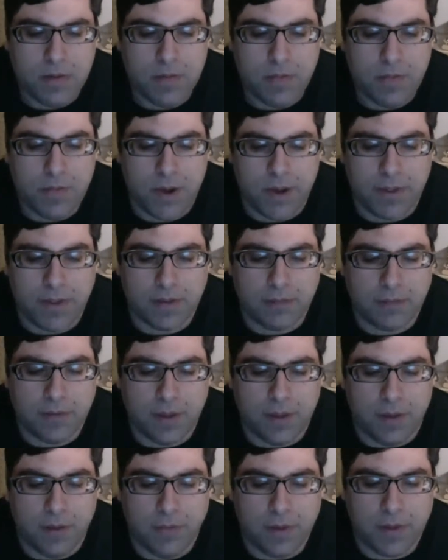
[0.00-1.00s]
But
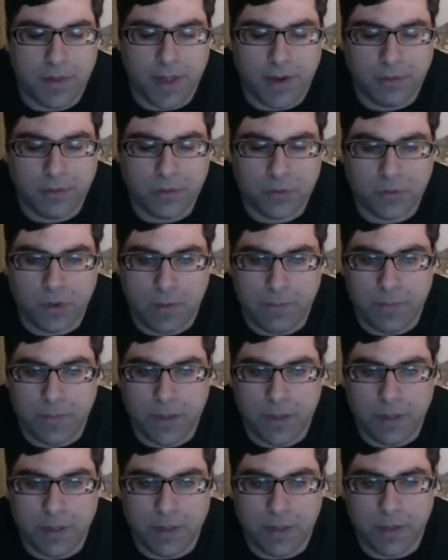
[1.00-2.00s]
with Donald
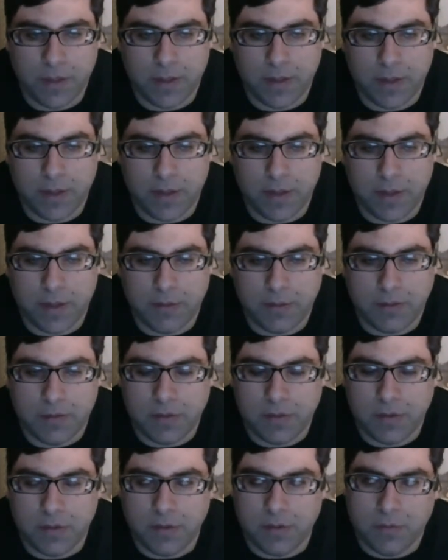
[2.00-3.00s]
Trump, it
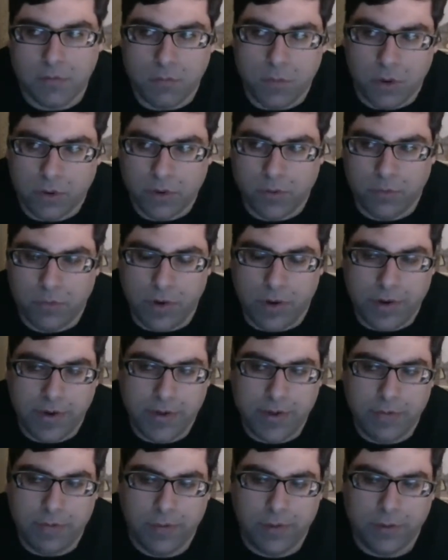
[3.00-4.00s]
works
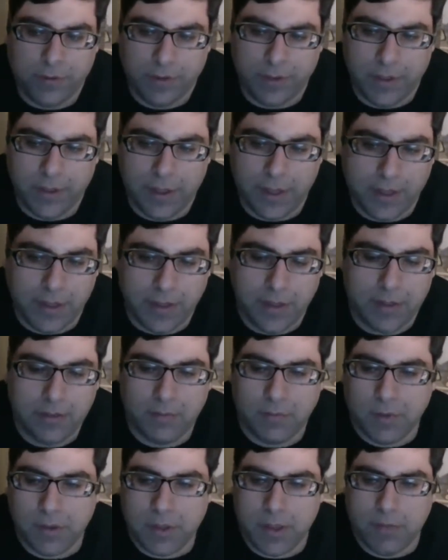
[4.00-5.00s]
very differently.
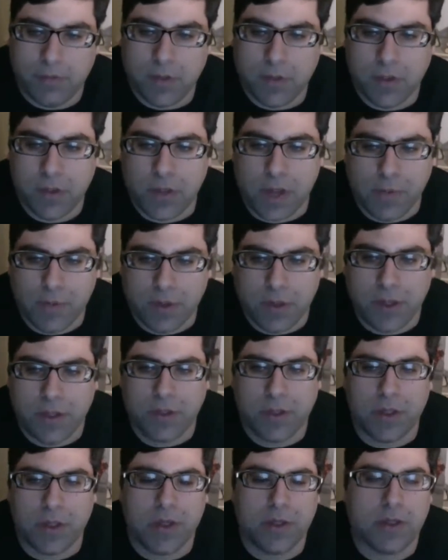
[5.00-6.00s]
With him, the
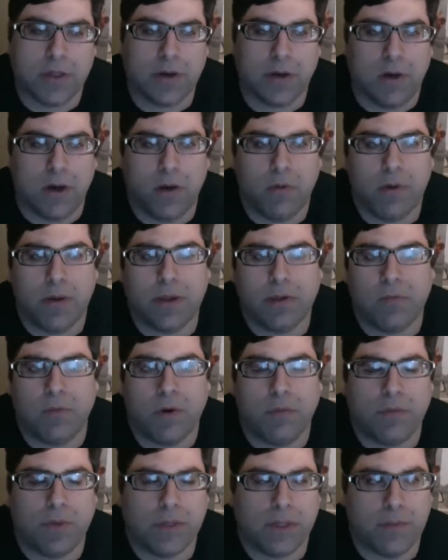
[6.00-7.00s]
substance isn't always
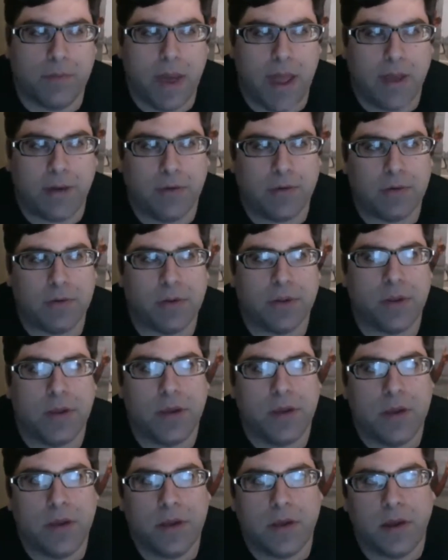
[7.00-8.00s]
what really matters.
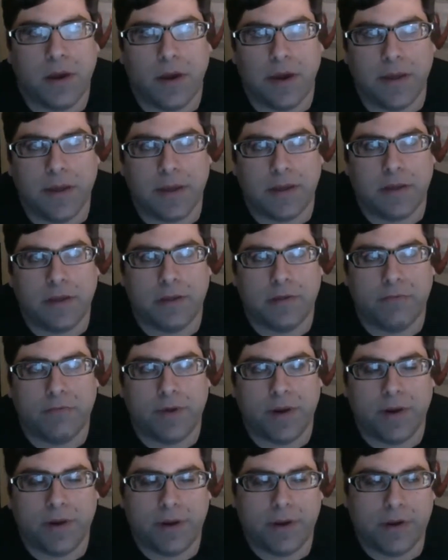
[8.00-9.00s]
He's
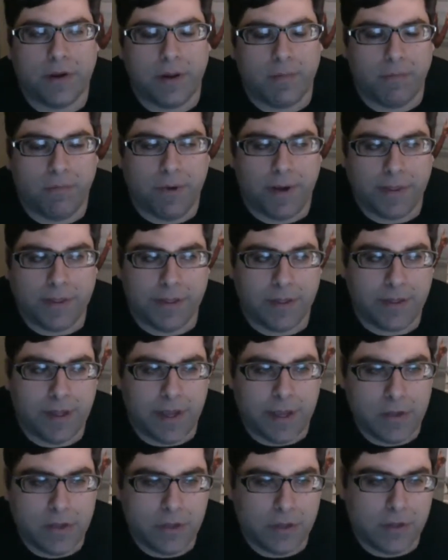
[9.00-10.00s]
very good at
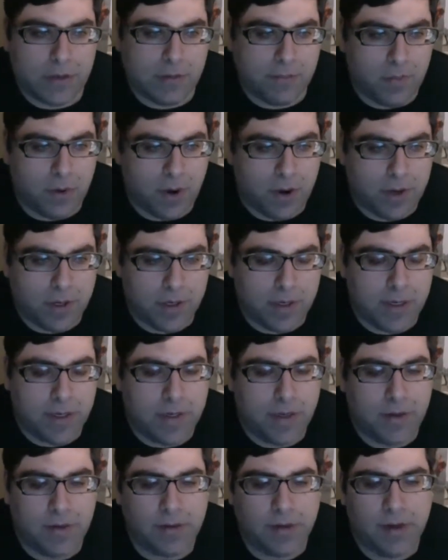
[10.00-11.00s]
presentation and marketing